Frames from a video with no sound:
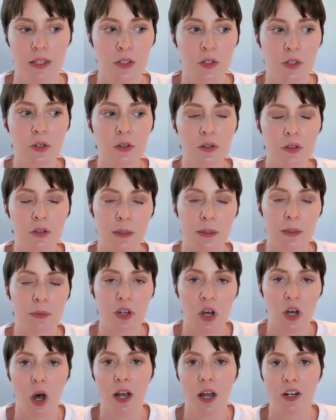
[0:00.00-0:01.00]
These are
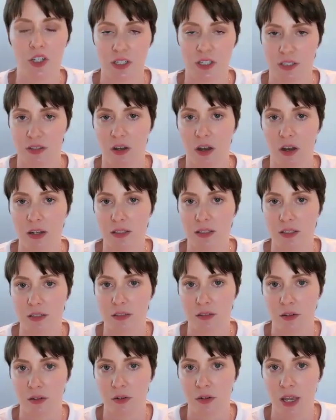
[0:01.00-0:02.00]
subconscious
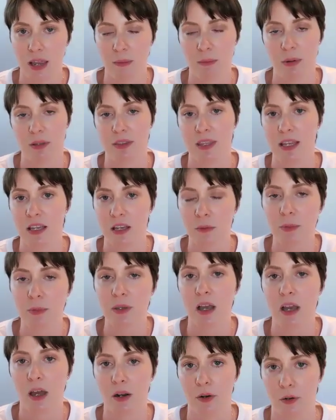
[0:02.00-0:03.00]
thoughts, okay, but they could
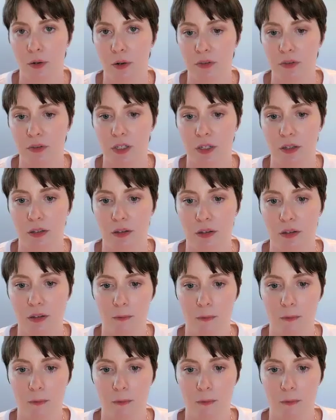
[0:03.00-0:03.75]
be unearthed.